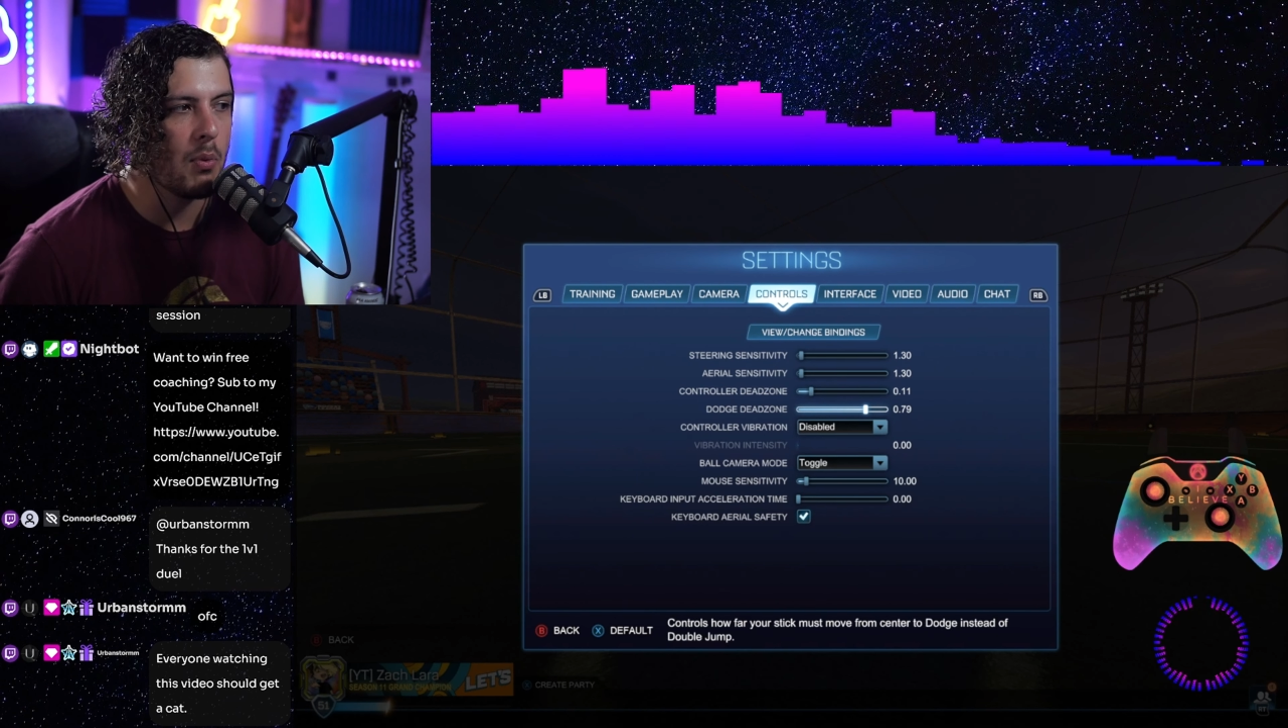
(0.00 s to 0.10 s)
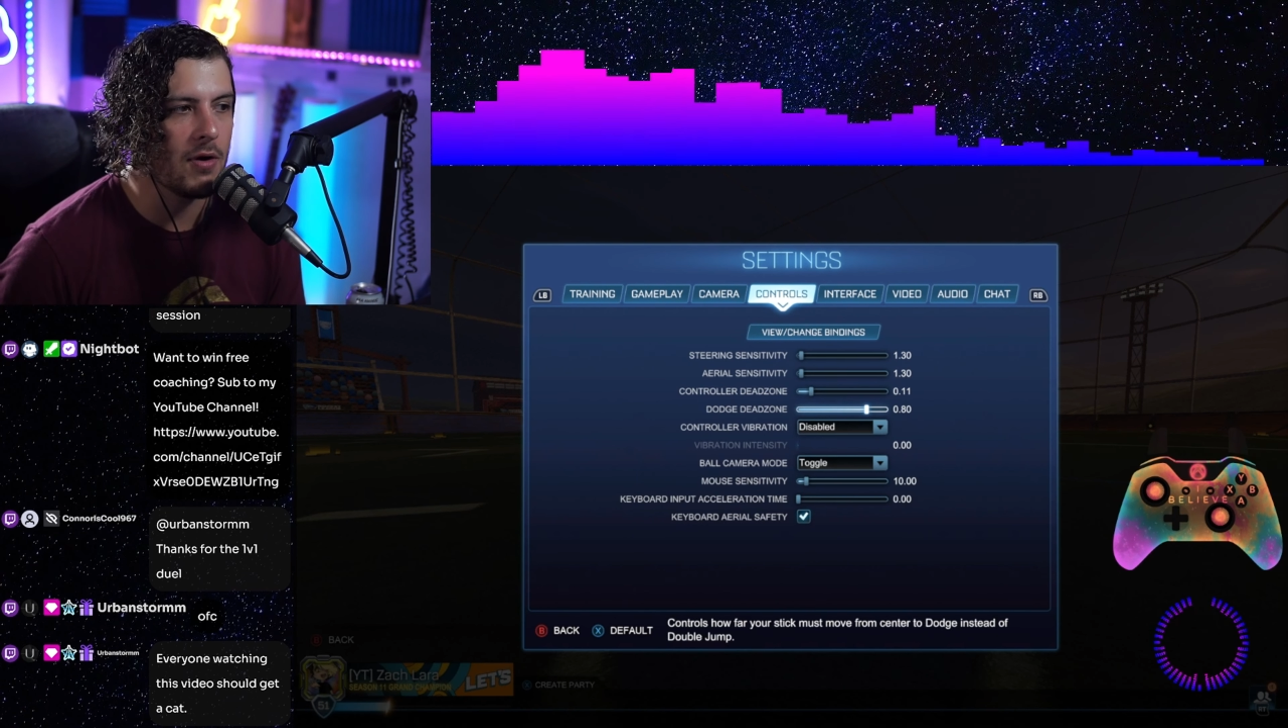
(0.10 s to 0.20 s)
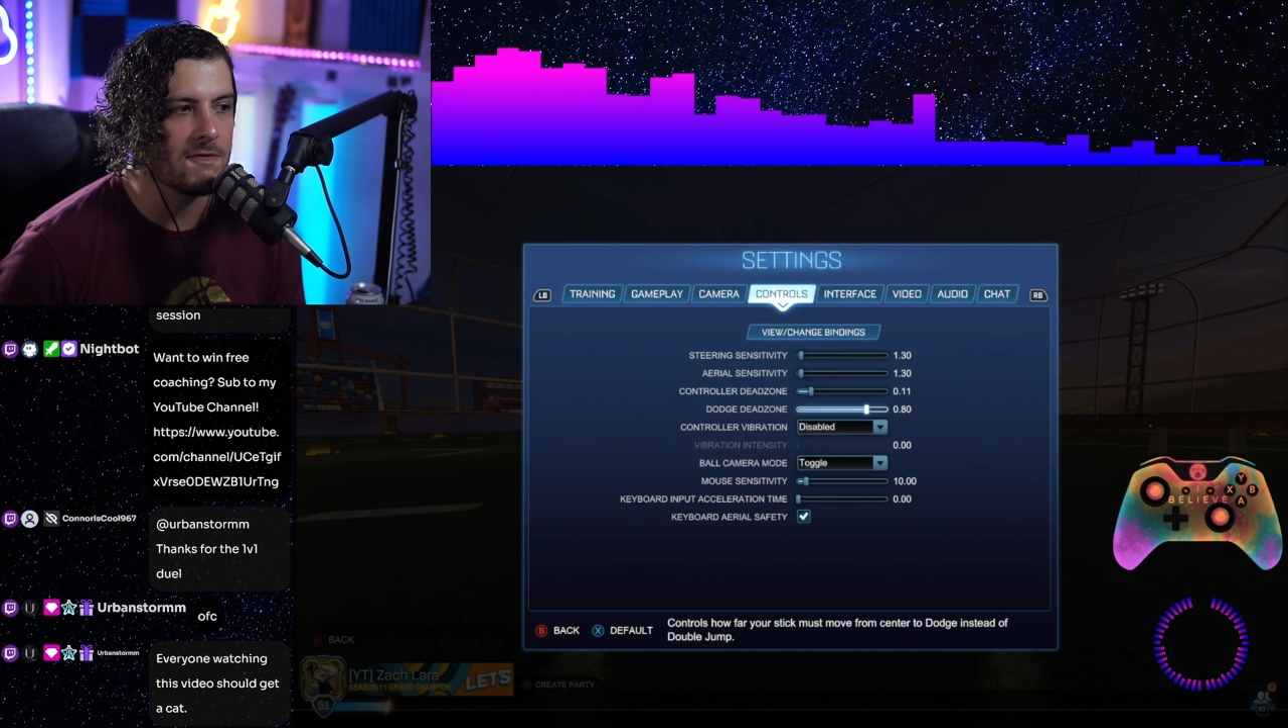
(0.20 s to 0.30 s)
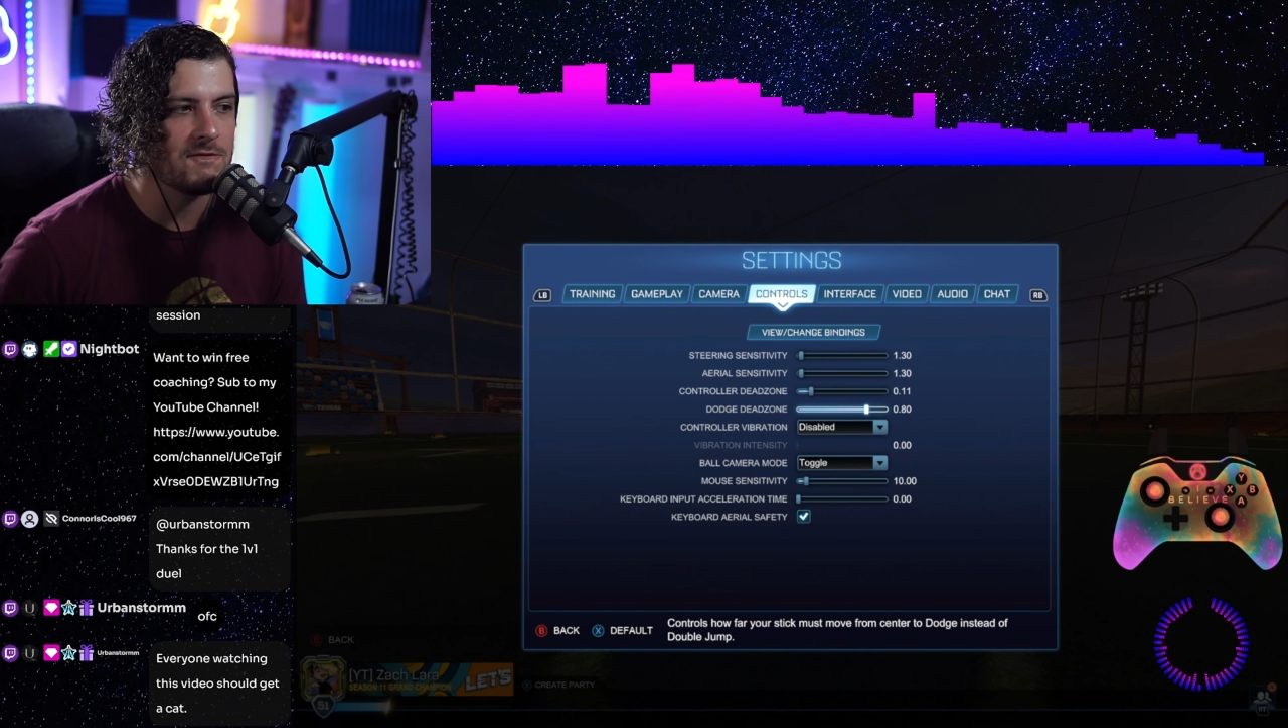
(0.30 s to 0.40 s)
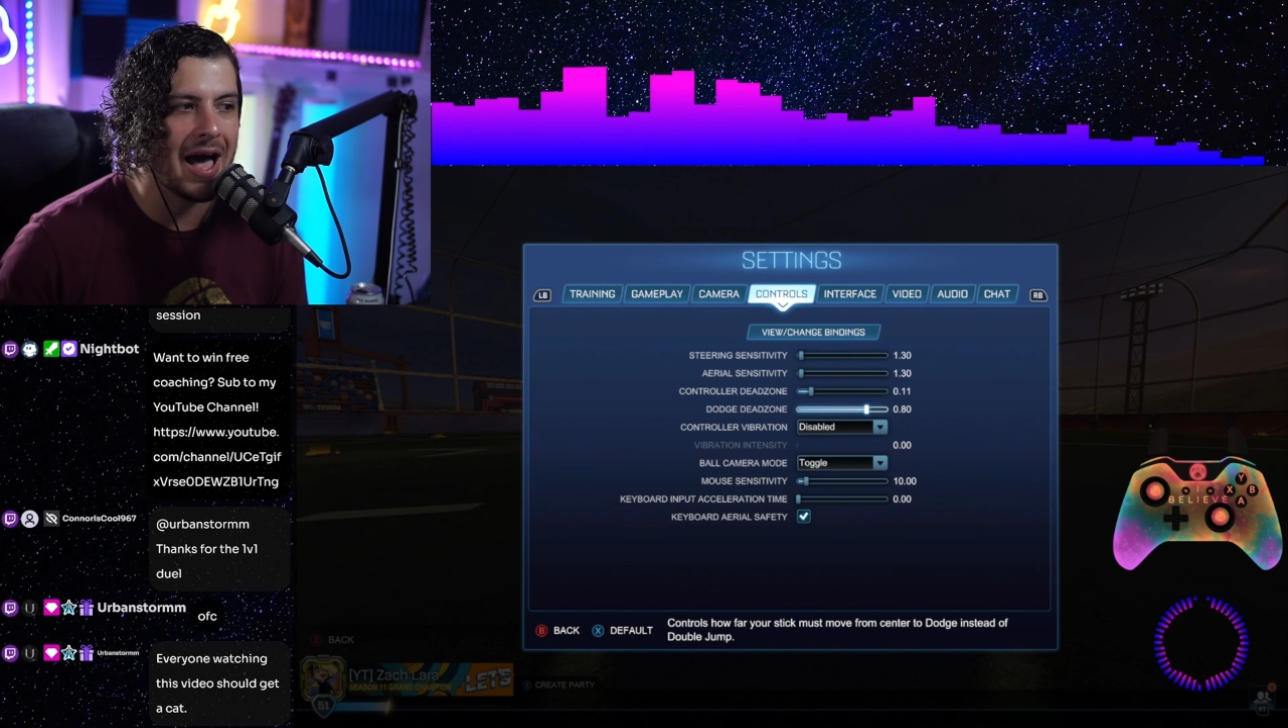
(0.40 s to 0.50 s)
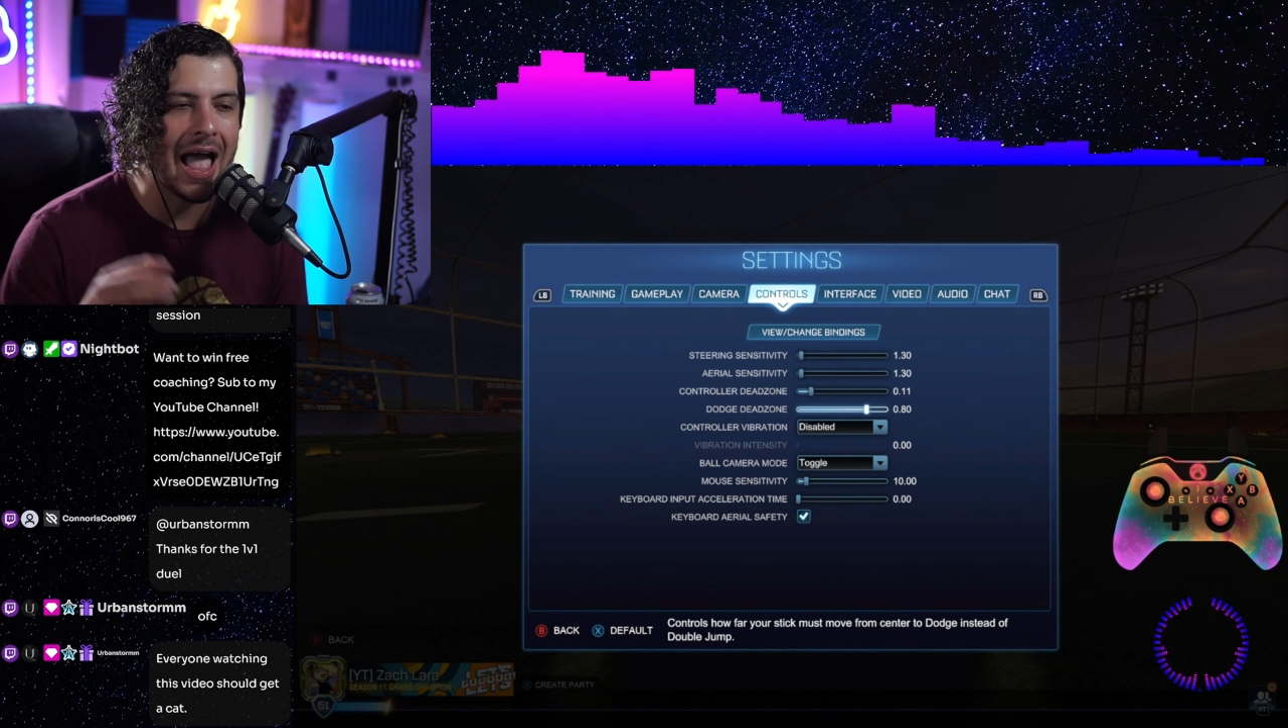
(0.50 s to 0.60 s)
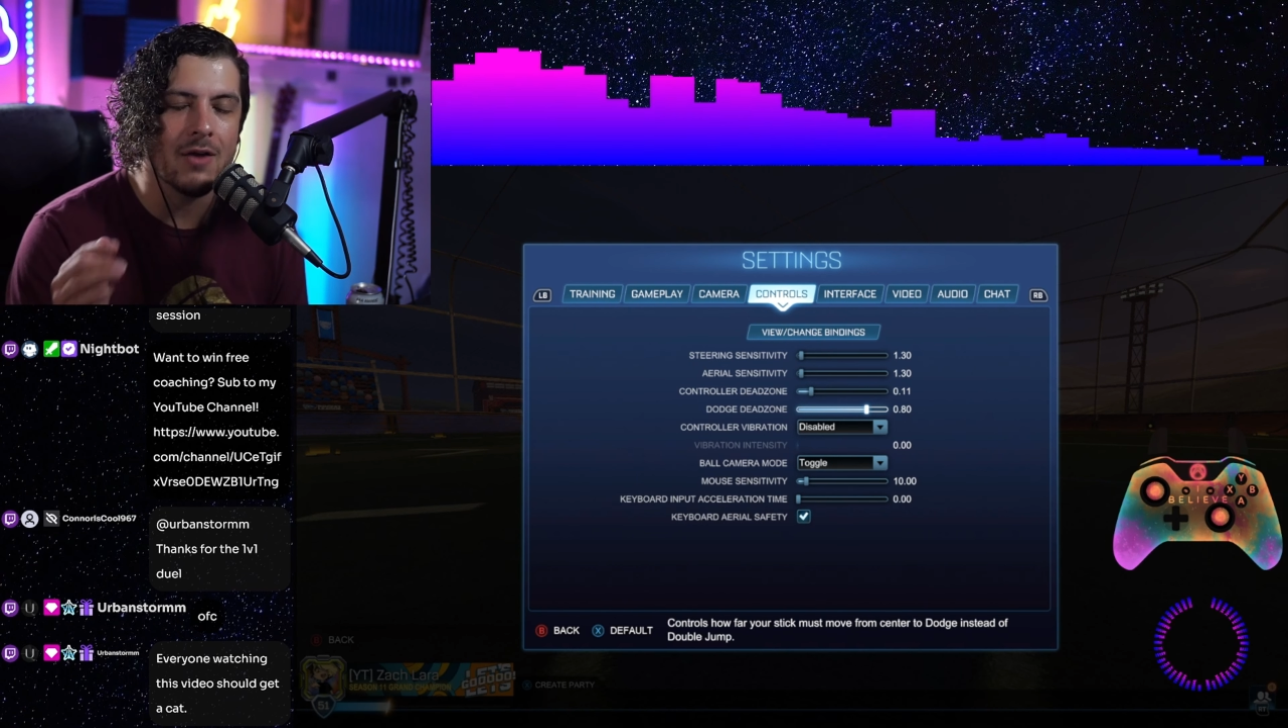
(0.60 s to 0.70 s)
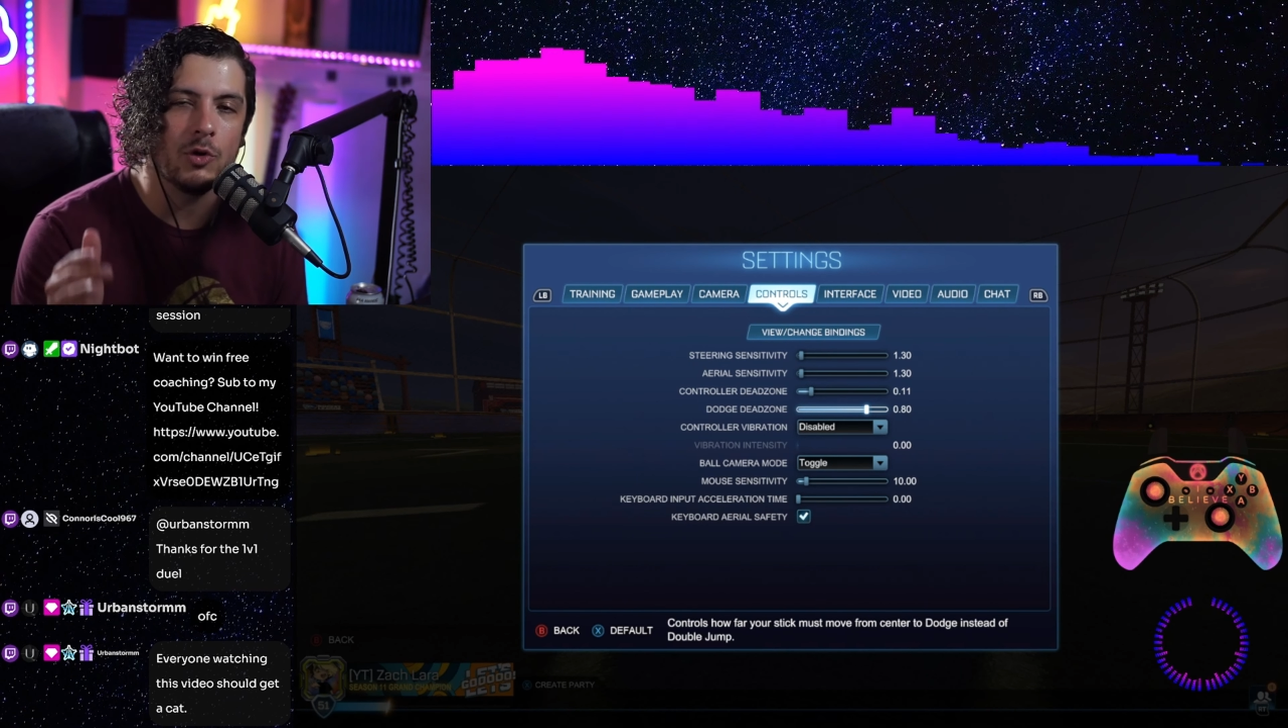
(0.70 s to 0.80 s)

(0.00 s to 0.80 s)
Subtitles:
0.5